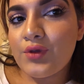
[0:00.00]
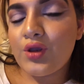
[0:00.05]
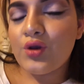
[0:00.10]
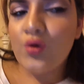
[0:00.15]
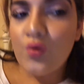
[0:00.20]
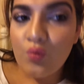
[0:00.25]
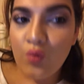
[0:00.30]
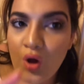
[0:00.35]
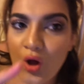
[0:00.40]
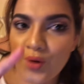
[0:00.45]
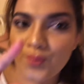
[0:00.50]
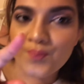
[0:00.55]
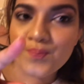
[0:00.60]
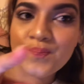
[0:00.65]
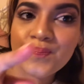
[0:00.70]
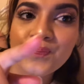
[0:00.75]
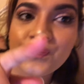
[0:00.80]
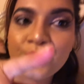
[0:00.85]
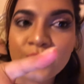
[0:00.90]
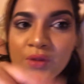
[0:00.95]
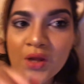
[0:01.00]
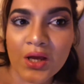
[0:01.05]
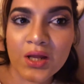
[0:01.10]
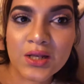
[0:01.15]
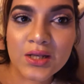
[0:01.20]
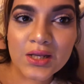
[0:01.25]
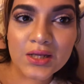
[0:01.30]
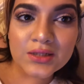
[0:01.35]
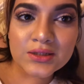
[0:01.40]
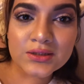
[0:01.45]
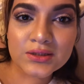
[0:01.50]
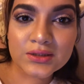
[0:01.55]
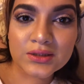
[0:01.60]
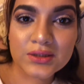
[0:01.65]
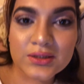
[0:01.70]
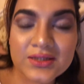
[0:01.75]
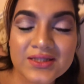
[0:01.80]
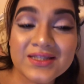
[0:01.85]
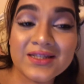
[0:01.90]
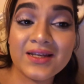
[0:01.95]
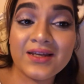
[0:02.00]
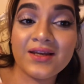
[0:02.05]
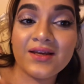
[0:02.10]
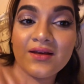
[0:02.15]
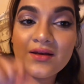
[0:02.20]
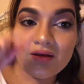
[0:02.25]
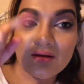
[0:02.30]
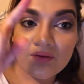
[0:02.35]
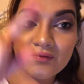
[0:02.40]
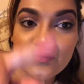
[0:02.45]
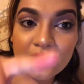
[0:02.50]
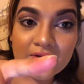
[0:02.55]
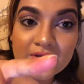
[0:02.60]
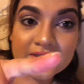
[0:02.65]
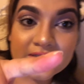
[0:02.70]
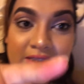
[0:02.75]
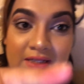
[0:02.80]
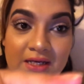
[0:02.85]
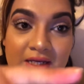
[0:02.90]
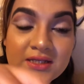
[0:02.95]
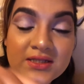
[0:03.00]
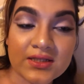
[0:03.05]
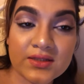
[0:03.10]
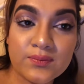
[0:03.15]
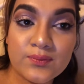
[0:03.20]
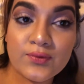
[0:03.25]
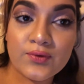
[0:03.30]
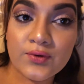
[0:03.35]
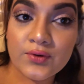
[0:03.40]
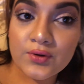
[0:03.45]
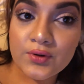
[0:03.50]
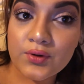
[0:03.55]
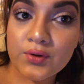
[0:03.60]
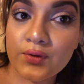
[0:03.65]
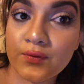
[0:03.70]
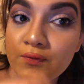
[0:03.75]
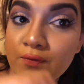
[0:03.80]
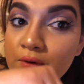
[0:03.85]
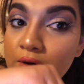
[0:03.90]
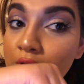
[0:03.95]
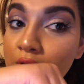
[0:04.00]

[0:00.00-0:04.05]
You know what? Let's see if it's kiss proof.